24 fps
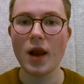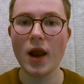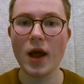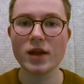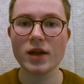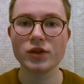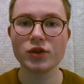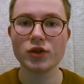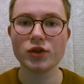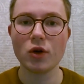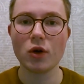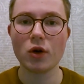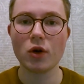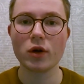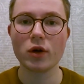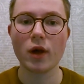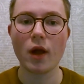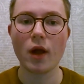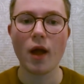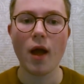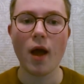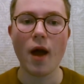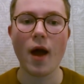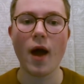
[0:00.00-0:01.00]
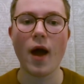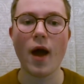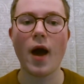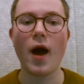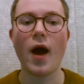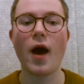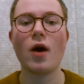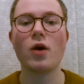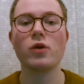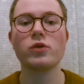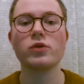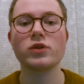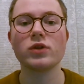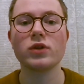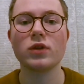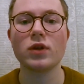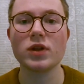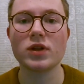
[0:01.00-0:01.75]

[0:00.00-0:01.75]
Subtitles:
Let's look at how